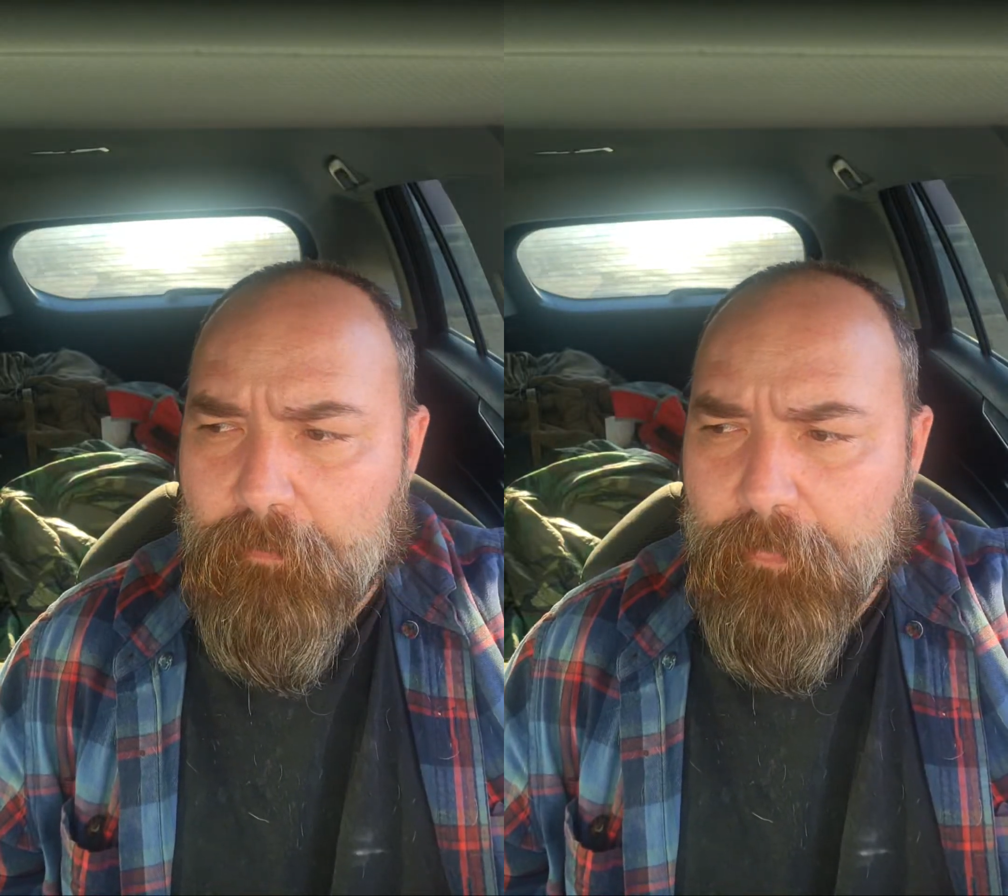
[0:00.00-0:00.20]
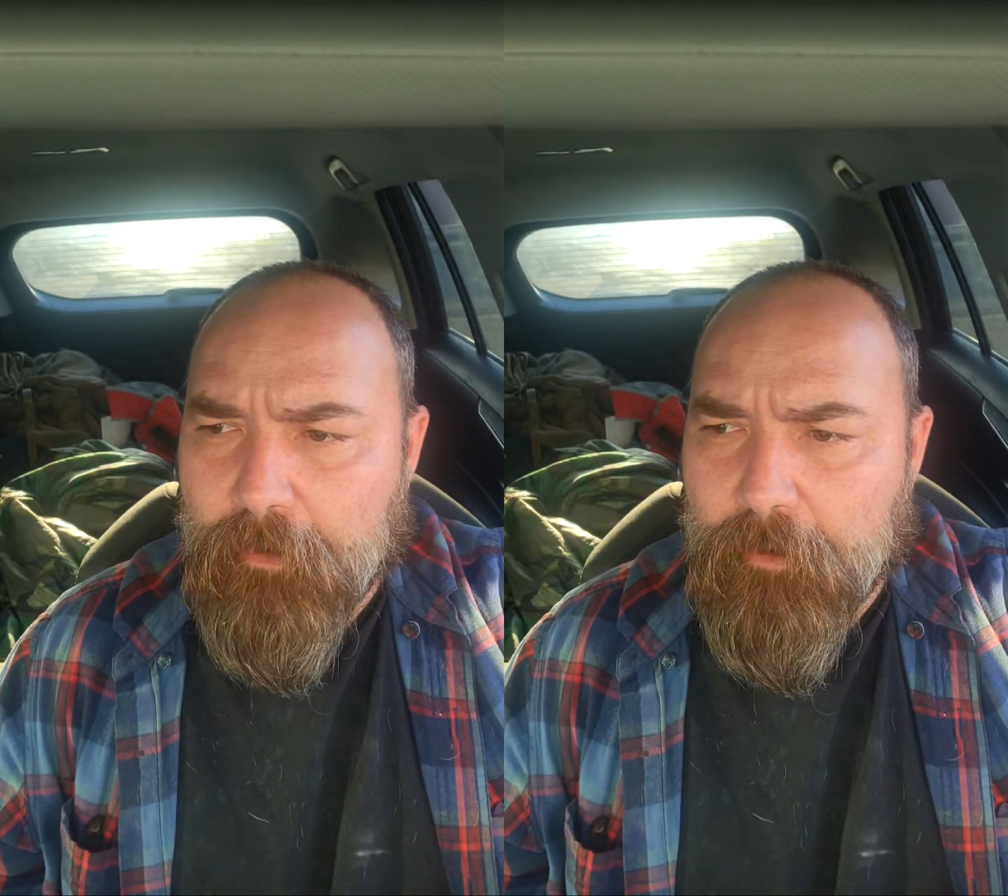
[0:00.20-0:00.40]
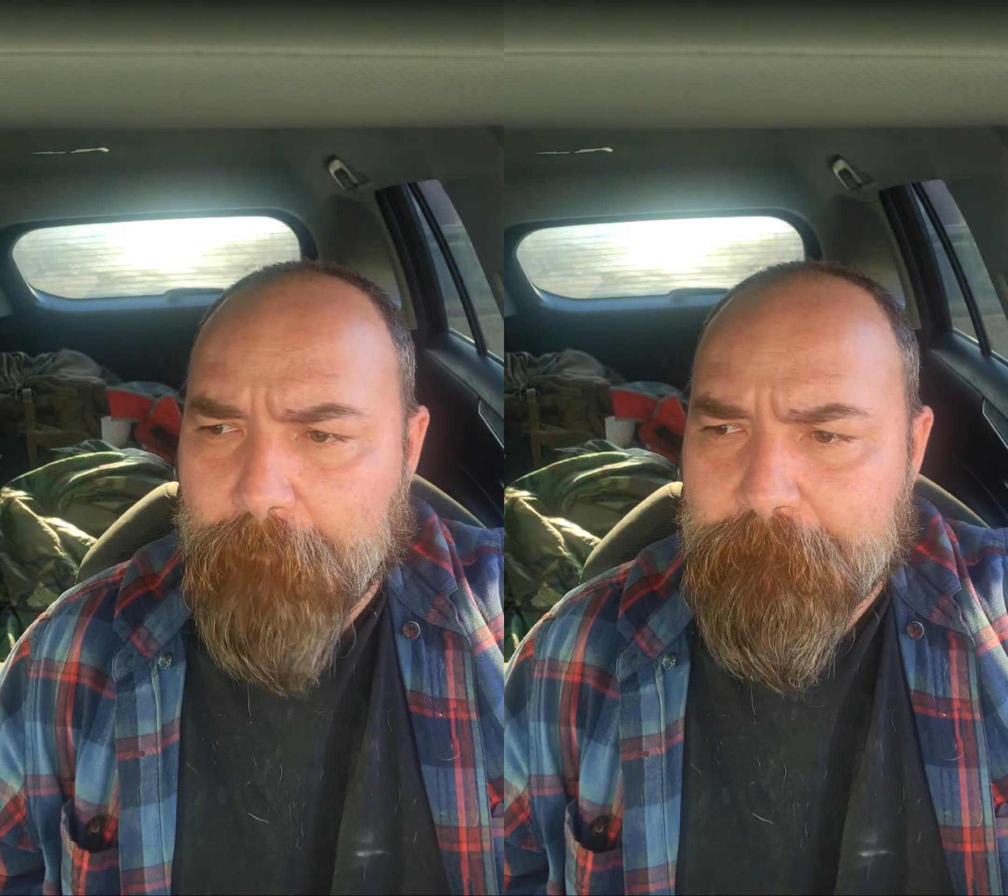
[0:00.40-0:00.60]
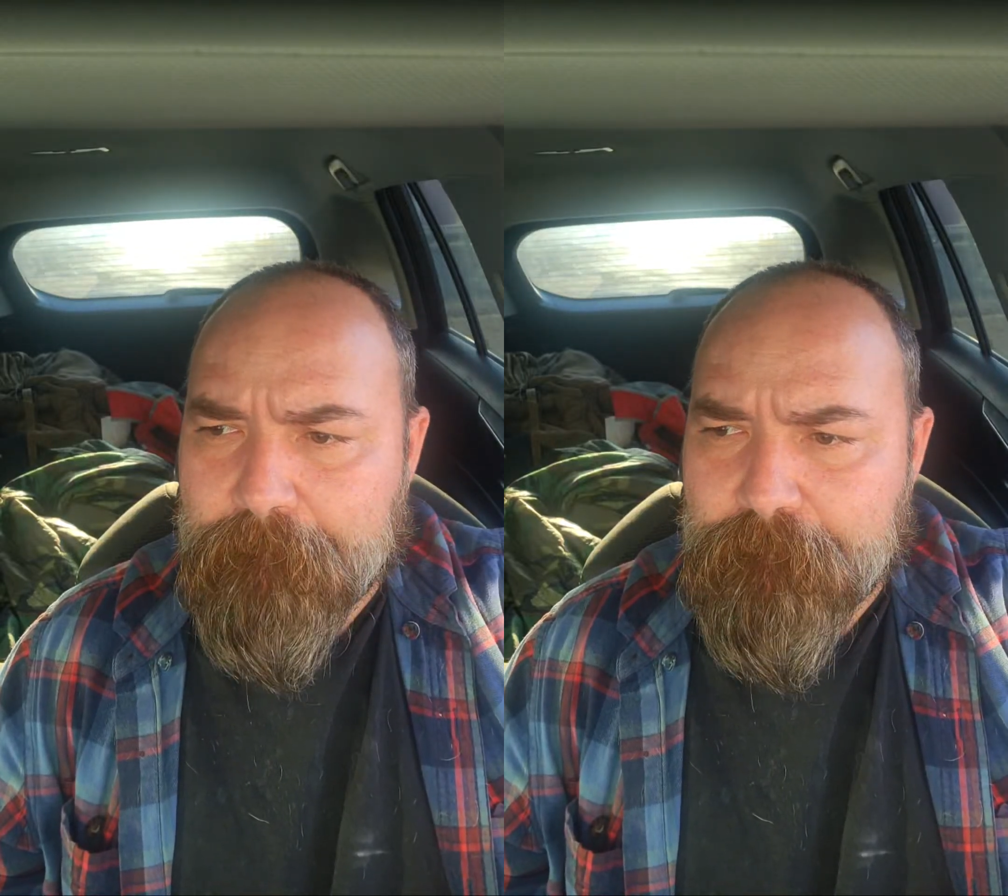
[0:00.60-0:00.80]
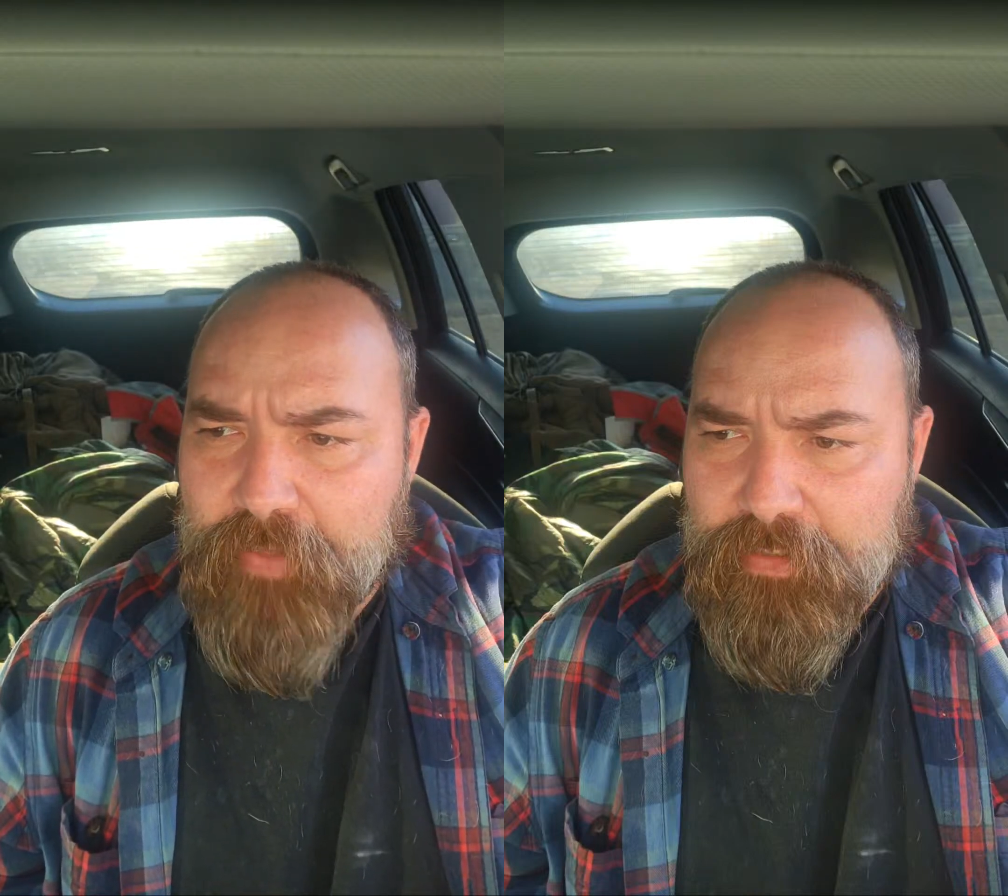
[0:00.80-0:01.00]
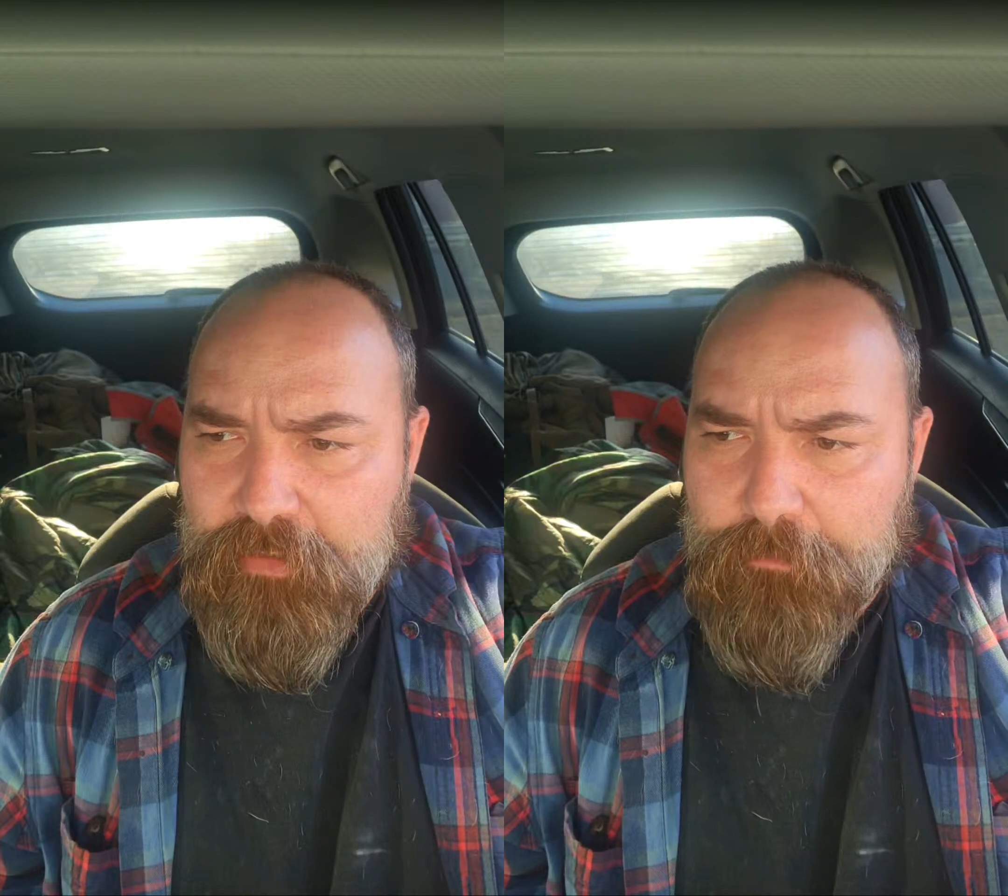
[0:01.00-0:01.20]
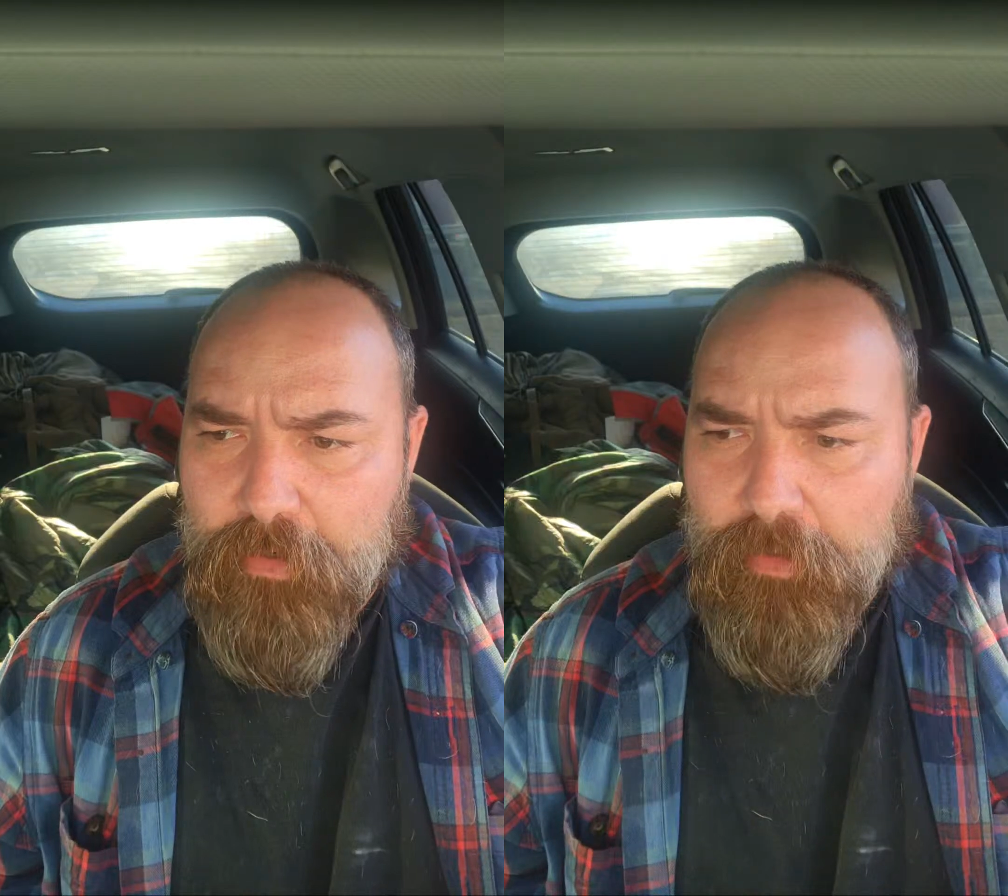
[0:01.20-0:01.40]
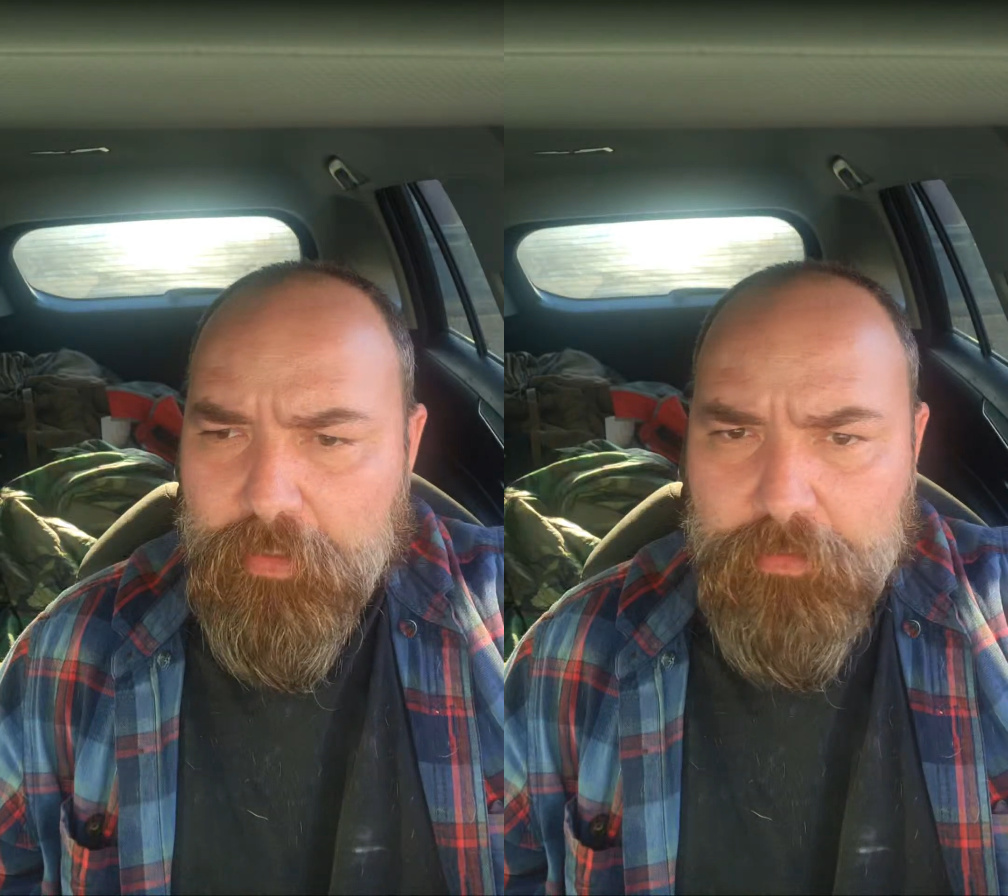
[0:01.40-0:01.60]
As an
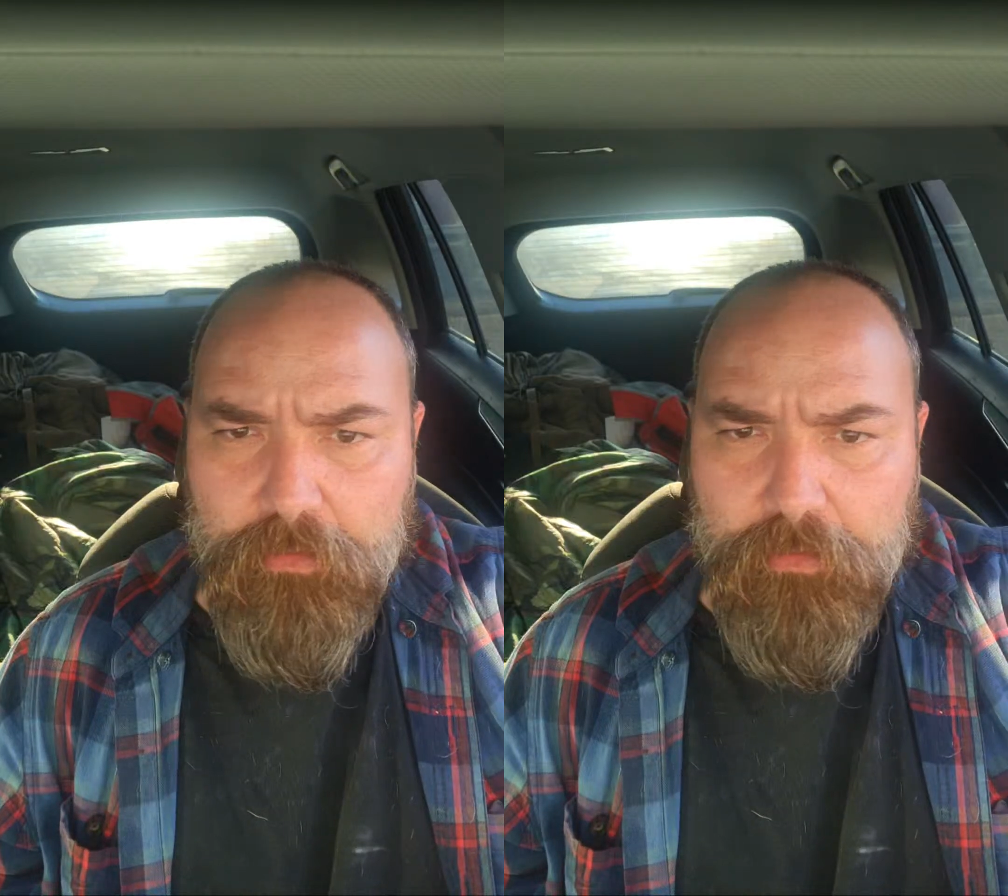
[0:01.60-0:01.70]
American,